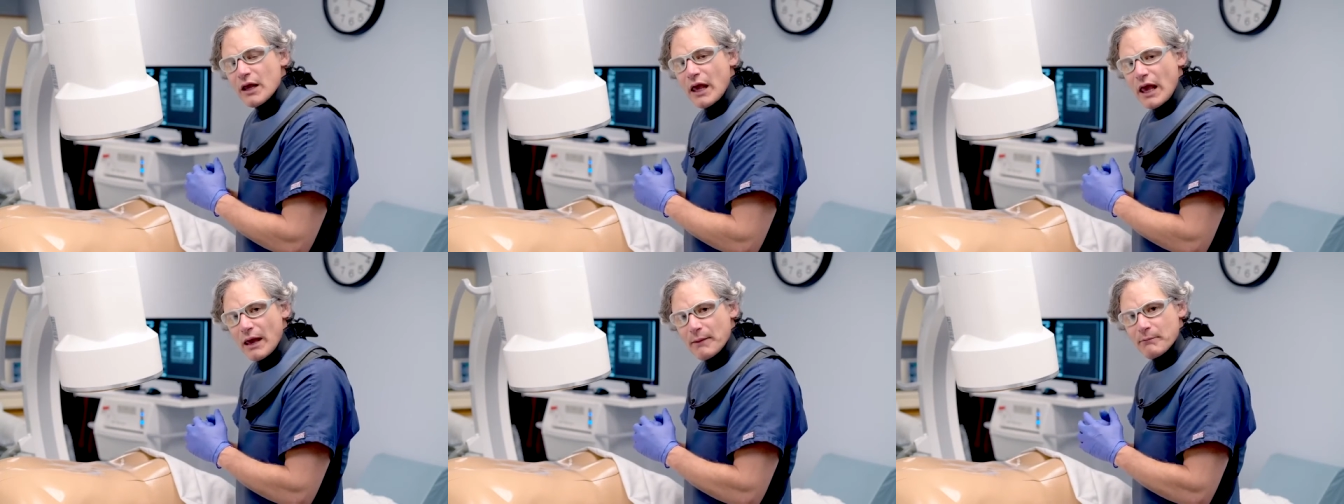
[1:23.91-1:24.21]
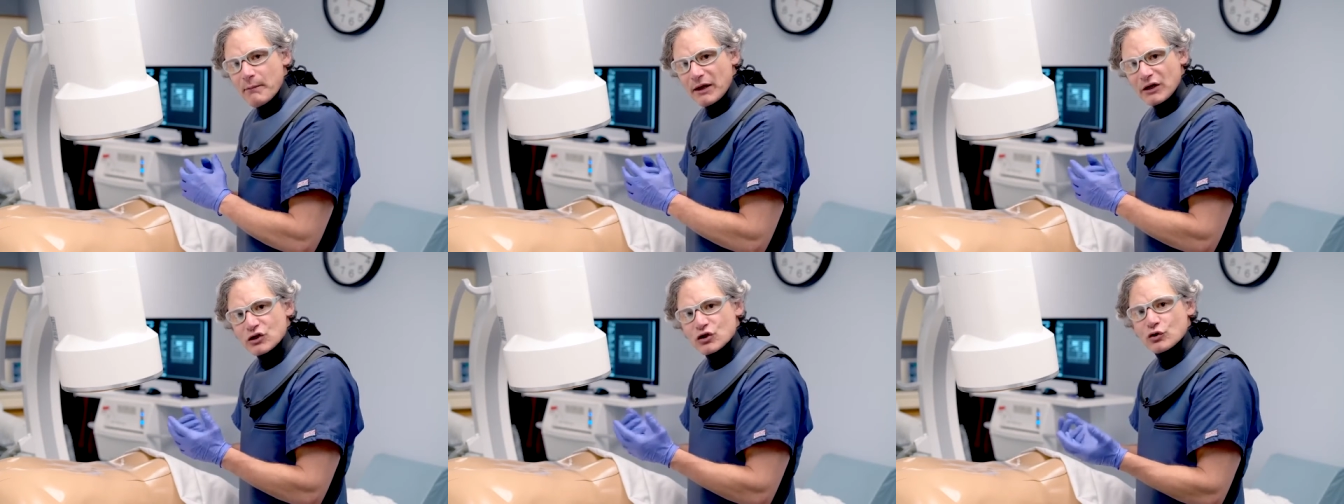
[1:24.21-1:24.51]
and
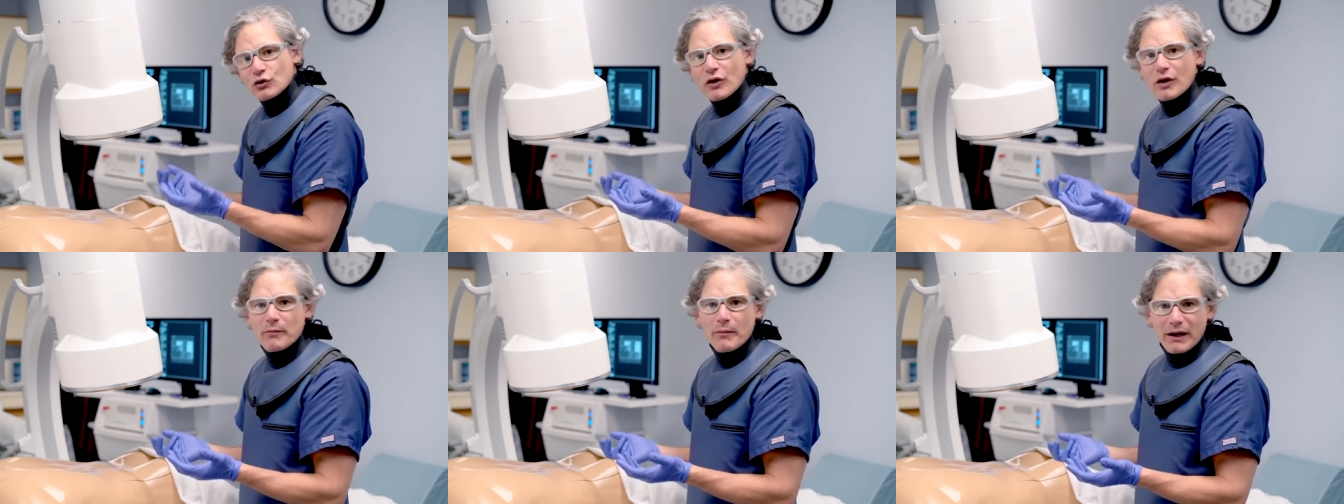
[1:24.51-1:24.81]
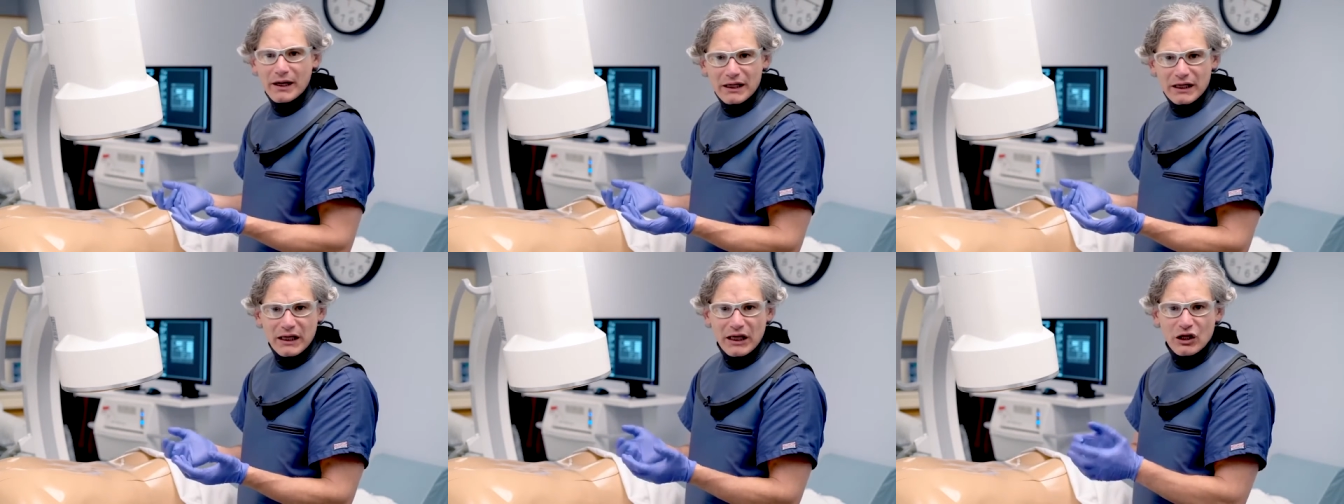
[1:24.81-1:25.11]
make sure the
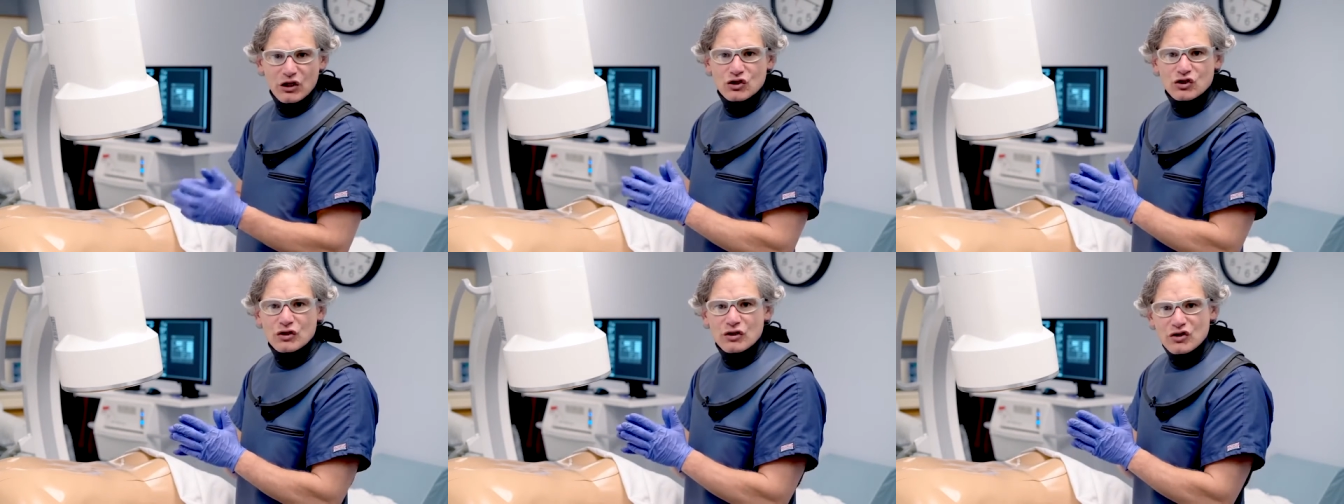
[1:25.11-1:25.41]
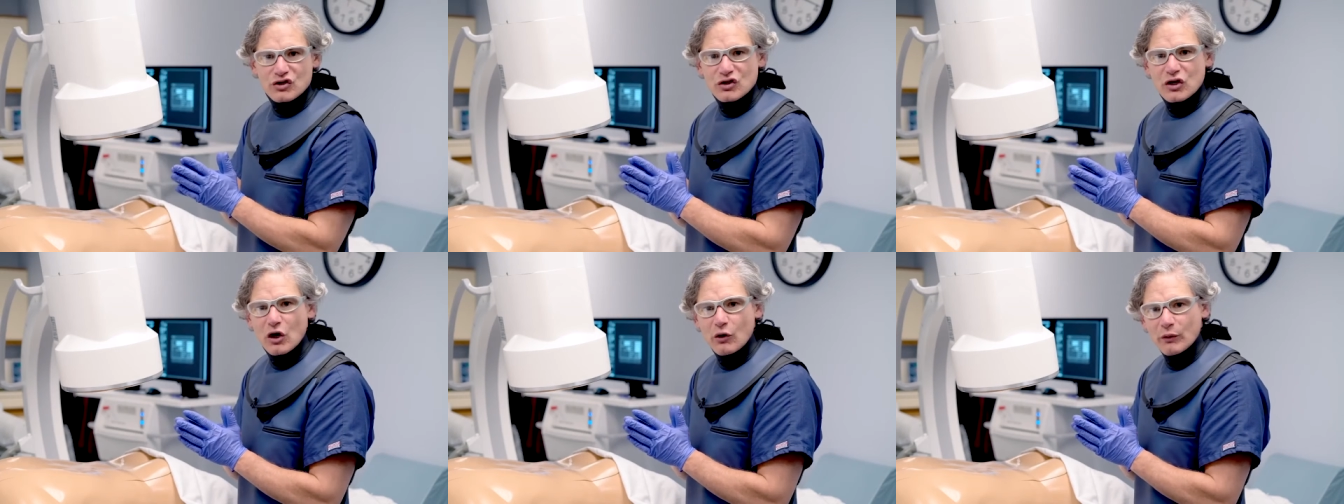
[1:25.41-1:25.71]
medication
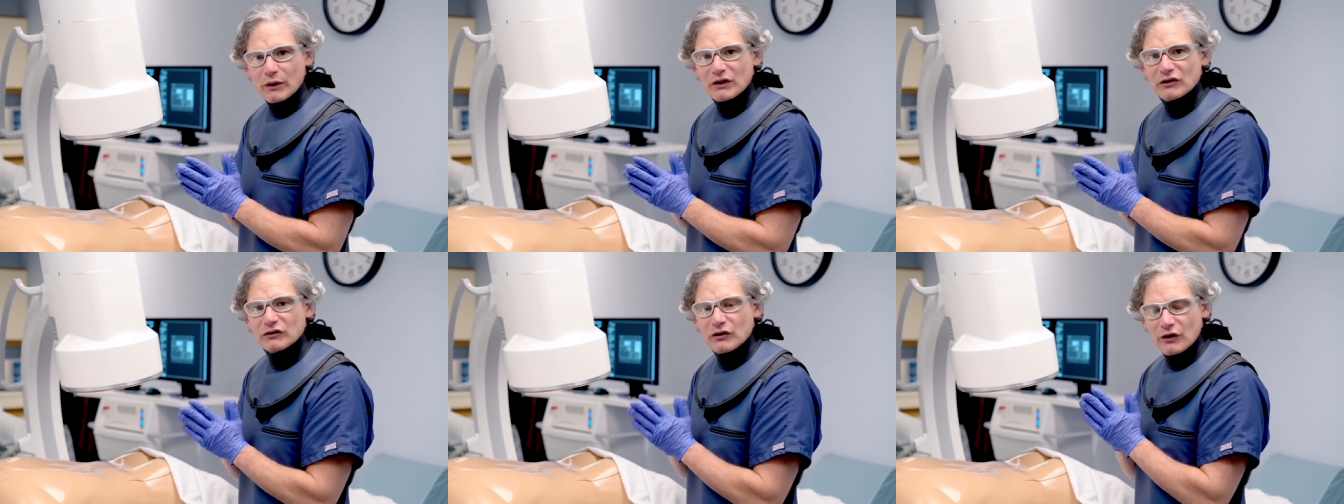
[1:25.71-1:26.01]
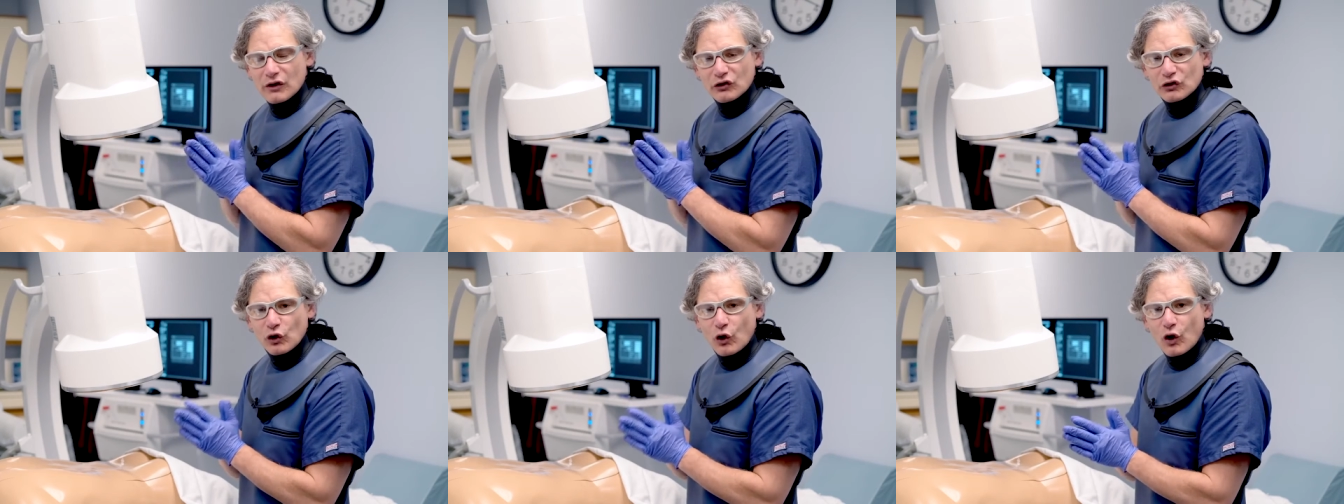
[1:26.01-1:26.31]
is going to
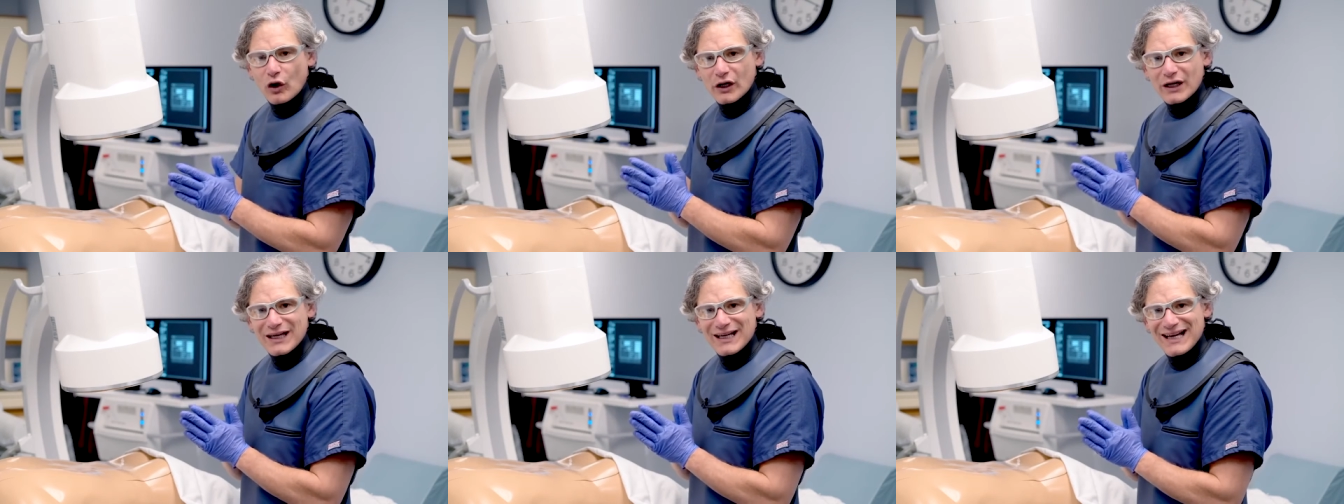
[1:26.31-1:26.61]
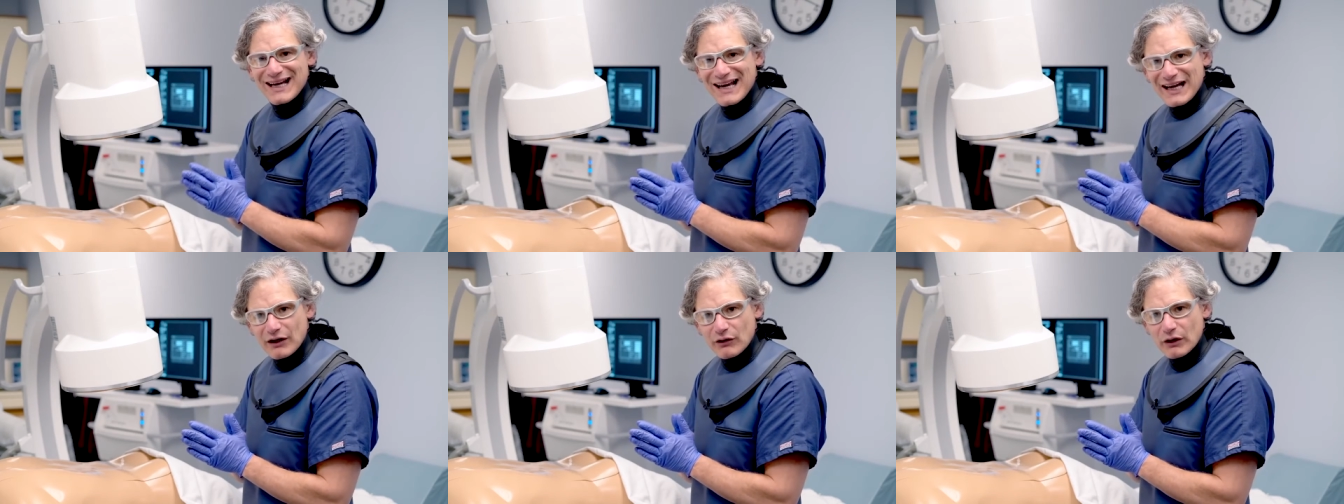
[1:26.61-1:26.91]
the
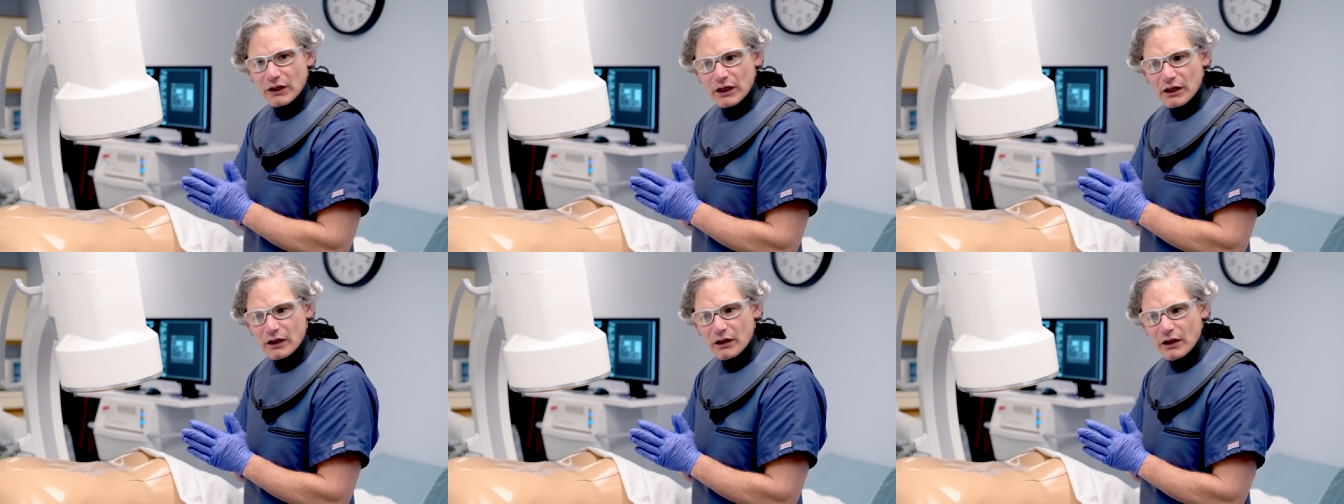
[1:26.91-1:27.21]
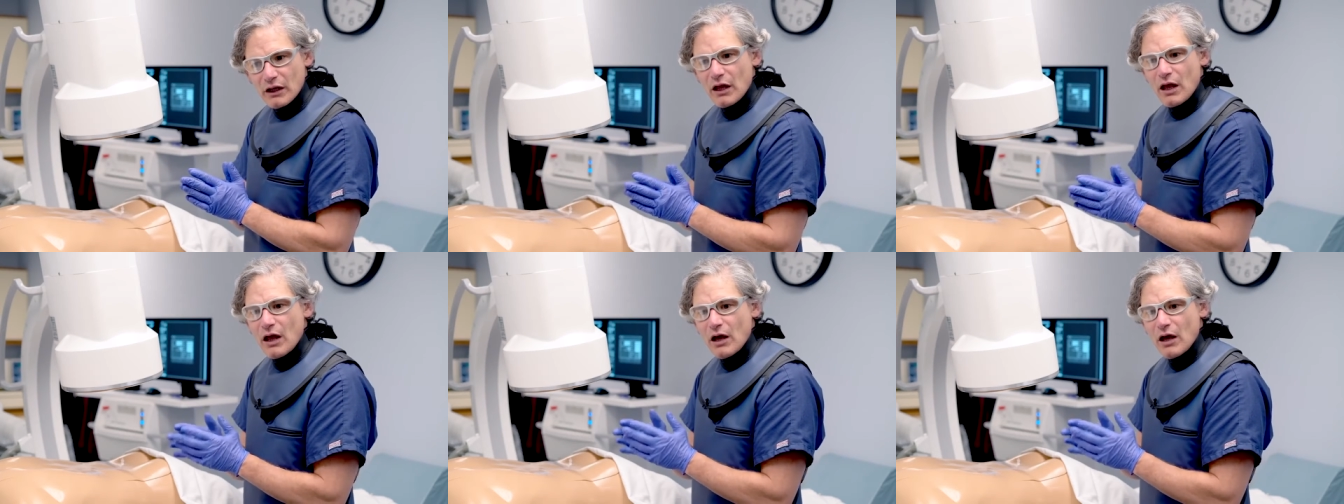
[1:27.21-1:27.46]
targeted area,